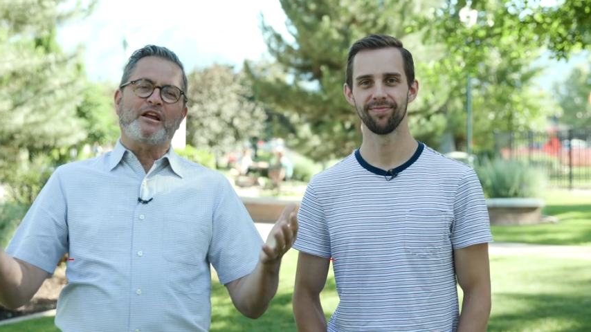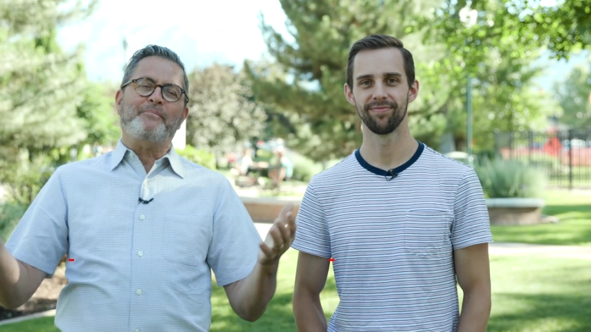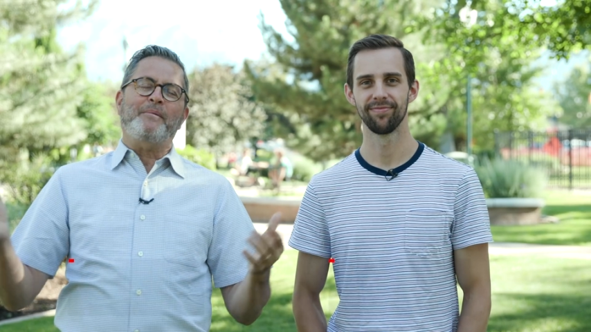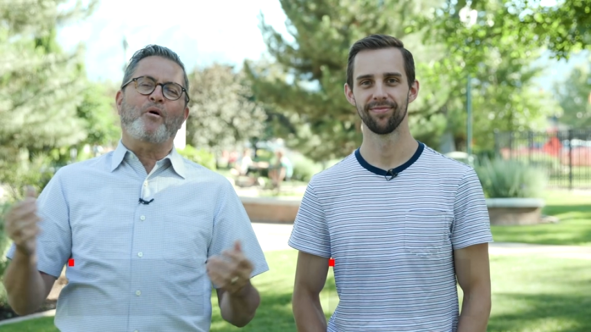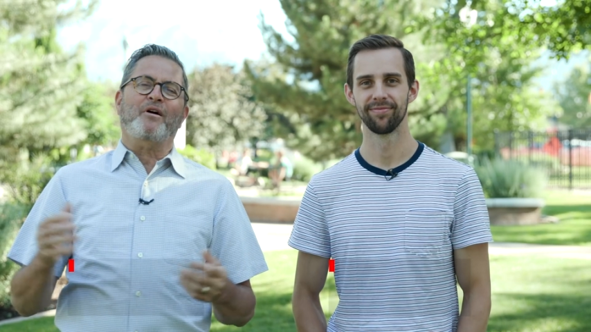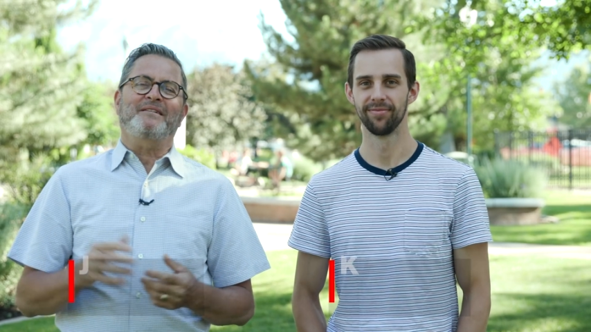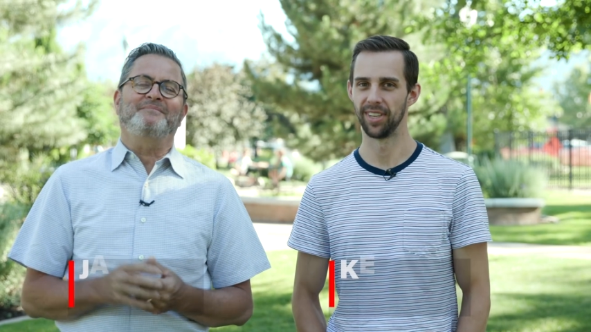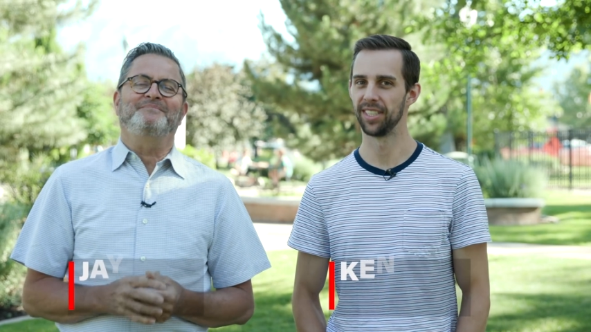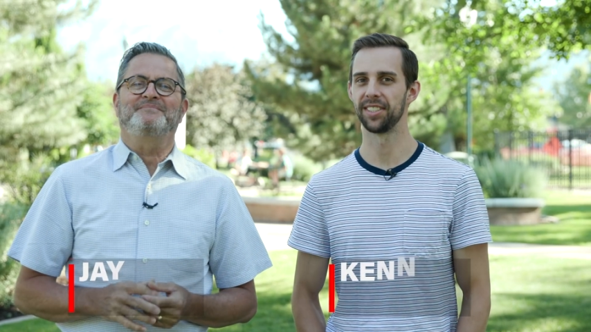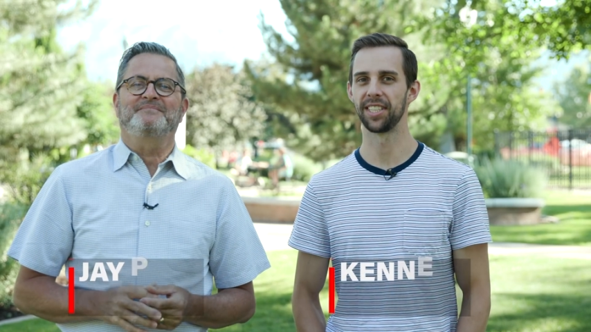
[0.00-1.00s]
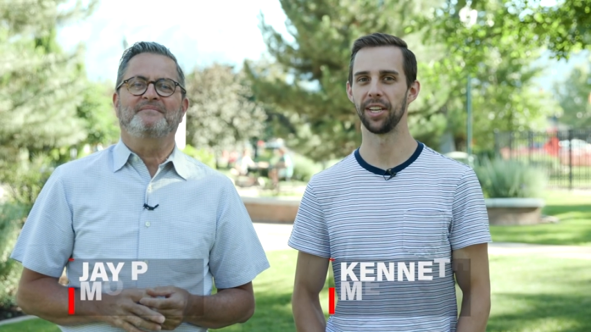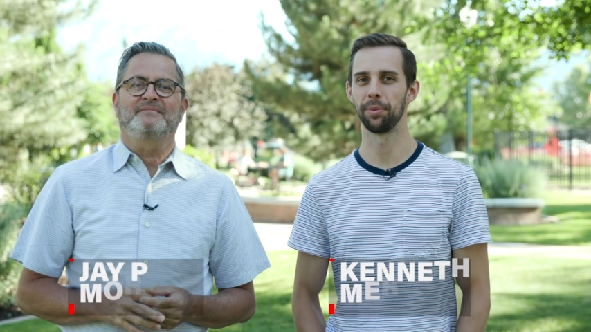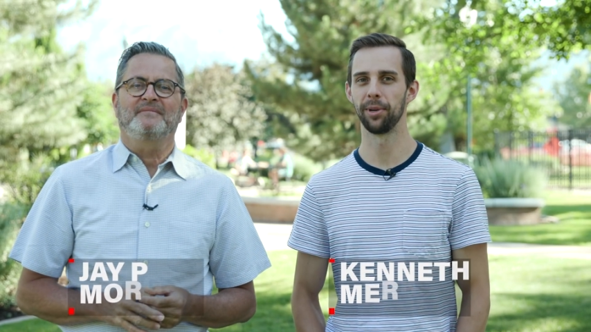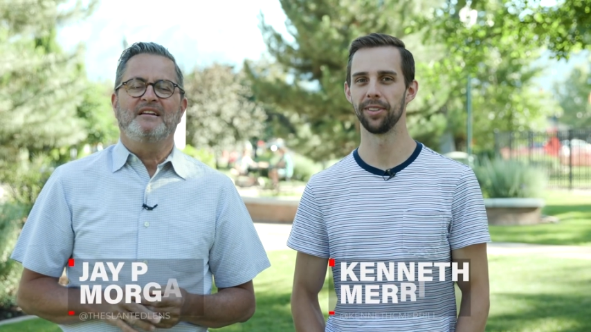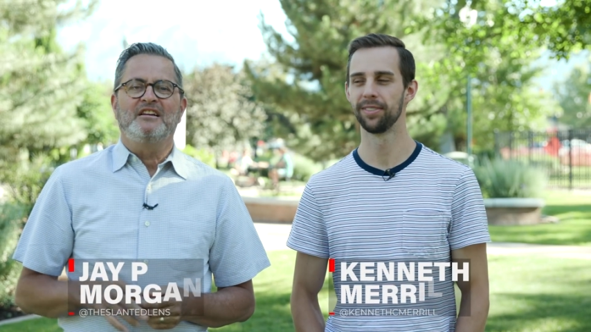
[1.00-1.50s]
Speaker 1: is Jay P Morgan. And this is
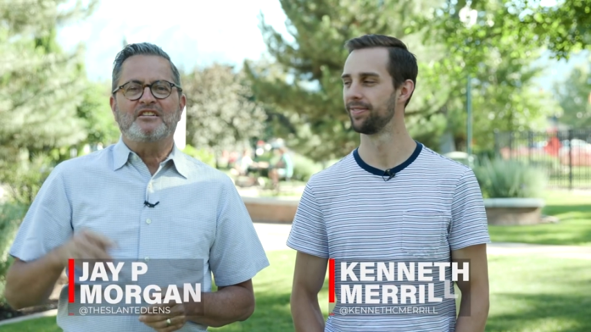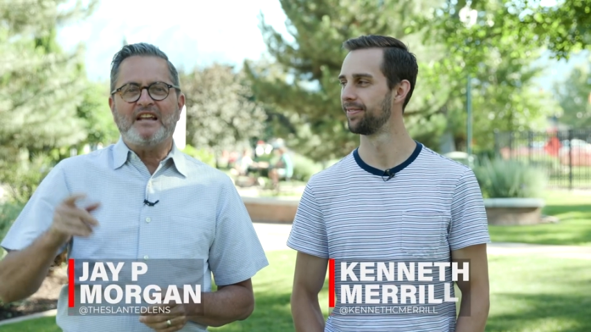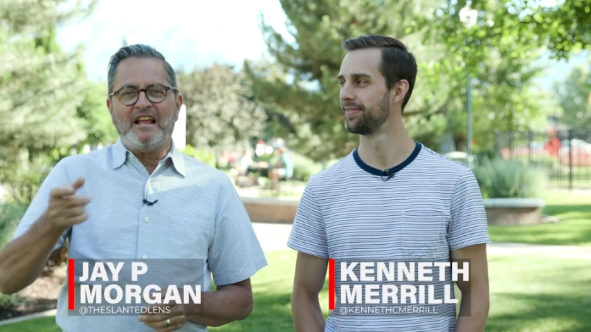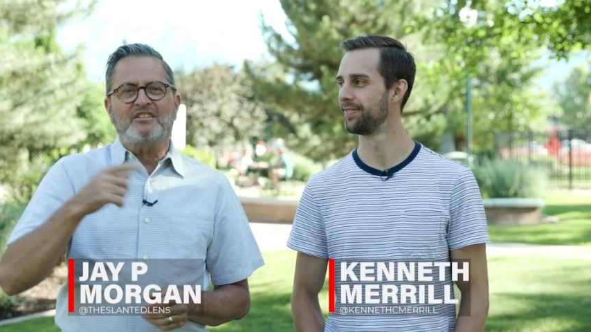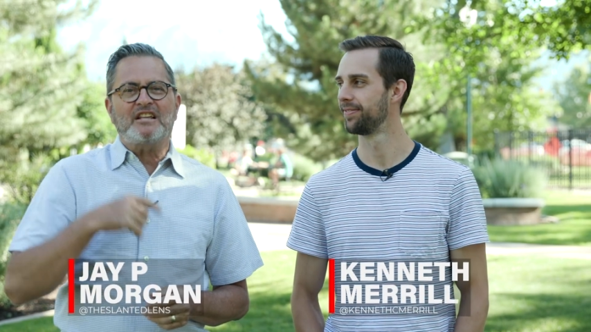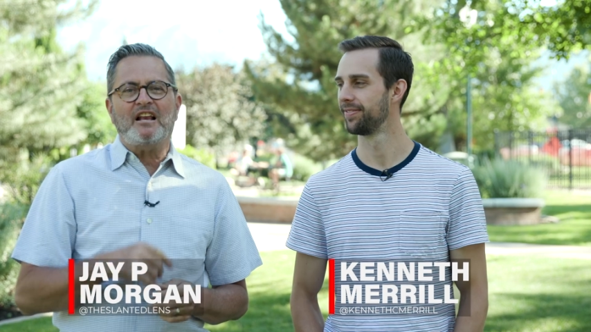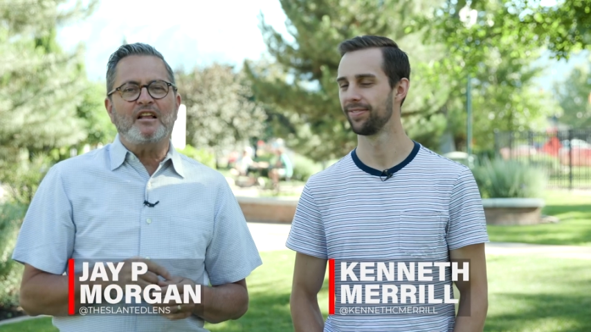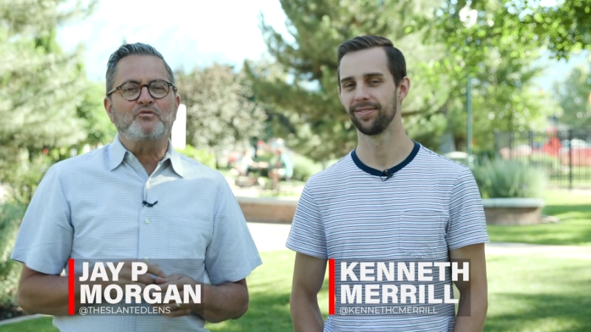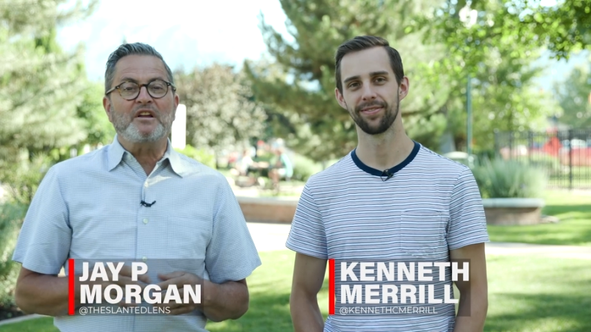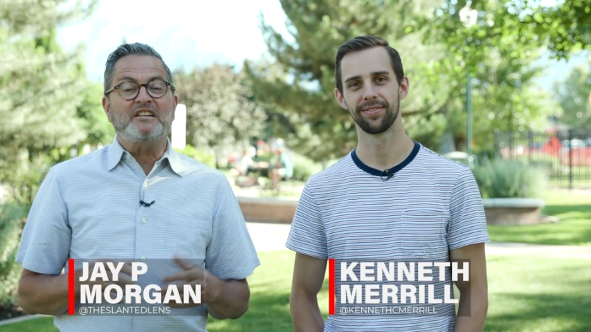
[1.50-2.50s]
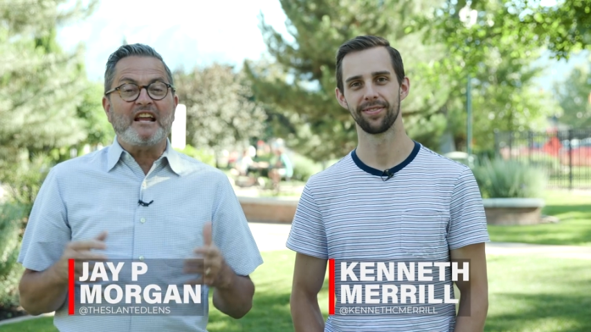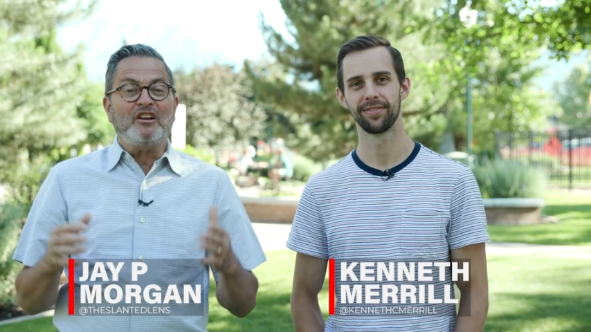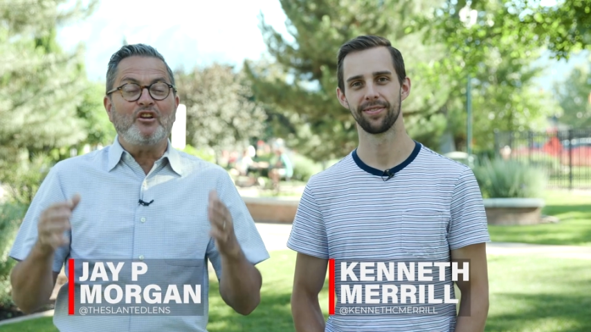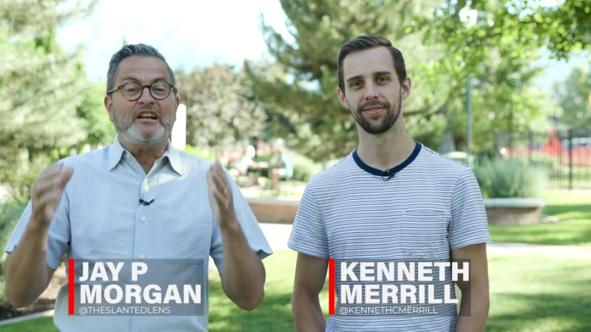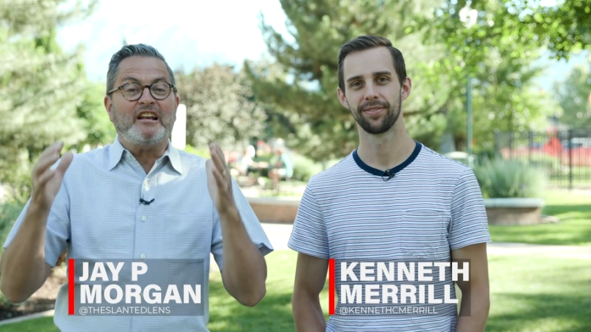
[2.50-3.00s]
Kenneth Merrill. Today on Slanted Lens, we're going to take a
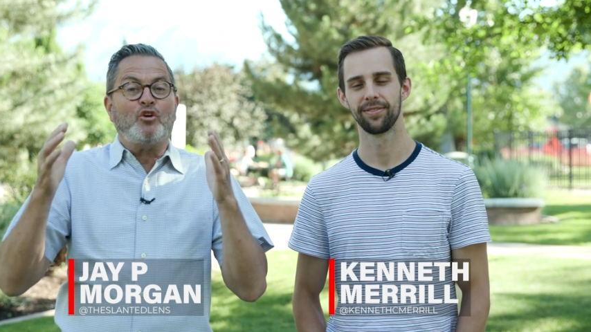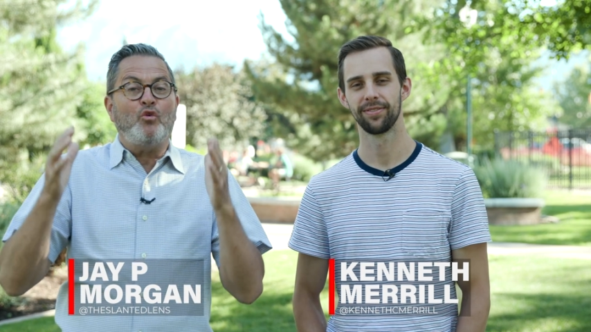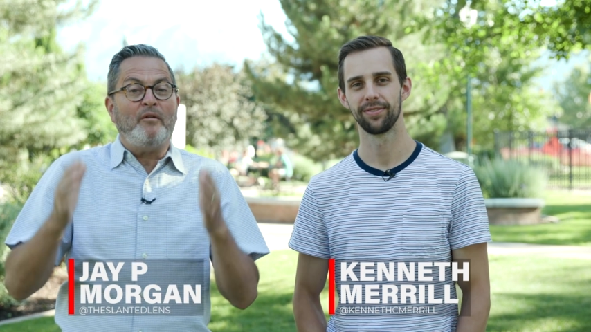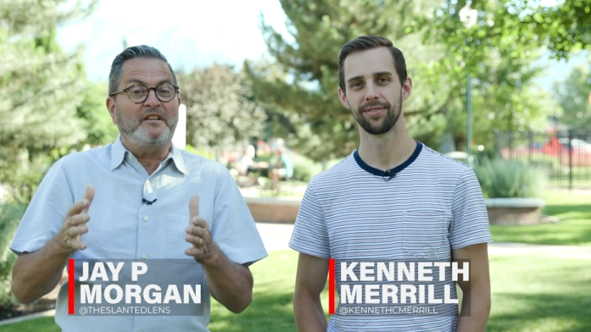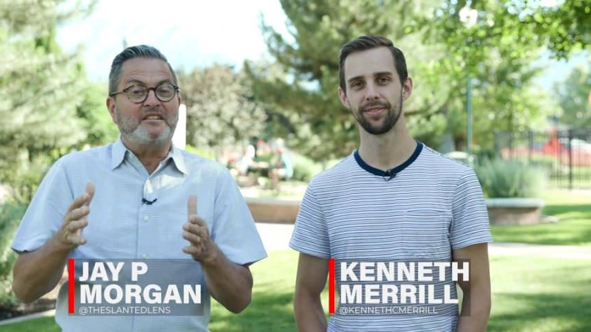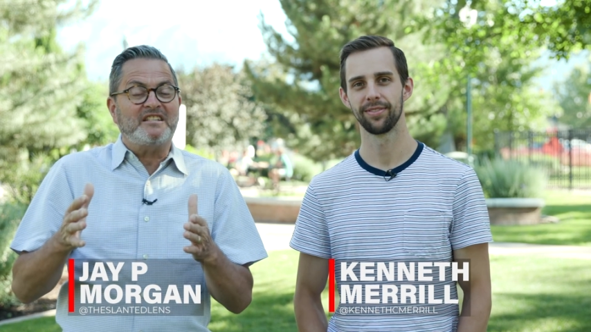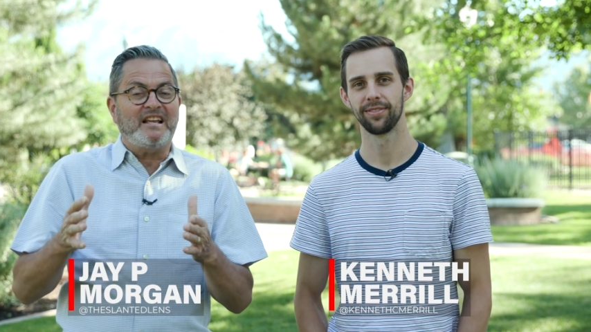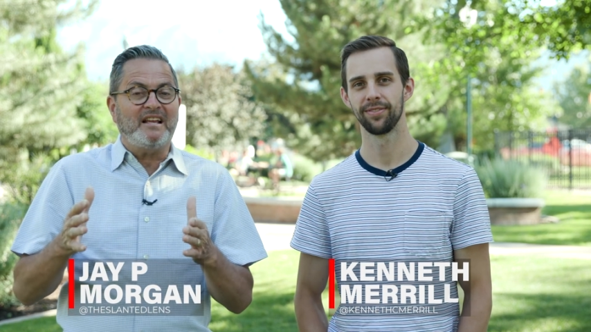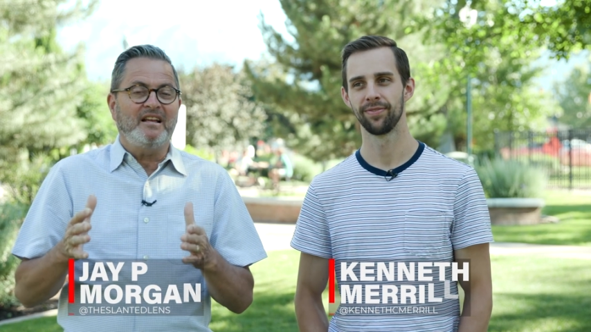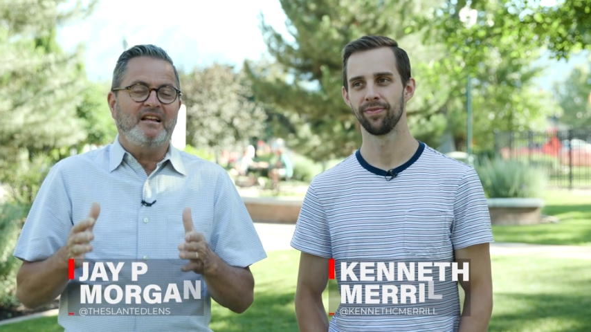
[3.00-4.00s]
look at equivalency.